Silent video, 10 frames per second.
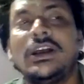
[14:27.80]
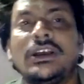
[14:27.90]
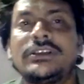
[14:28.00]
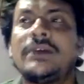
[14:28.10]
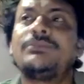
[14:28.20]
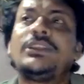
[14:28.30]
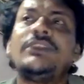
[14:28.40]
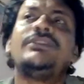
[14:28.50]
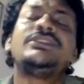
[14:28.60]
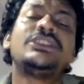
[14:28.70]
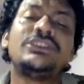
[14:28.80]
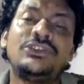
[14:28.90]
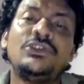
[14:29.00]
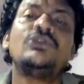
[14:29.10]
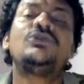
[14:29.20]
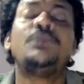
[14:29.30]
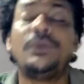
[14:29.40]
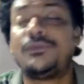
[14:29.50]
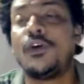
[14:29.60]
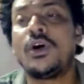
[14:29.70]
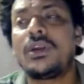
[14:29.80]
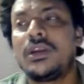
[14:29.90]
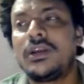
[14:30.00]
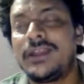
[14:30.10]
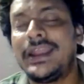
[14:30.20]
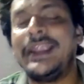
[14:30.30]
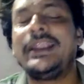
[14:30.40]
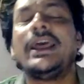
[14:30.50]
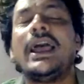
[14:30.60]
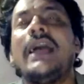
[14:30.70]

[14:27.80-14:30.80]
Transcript: something which is used before, right?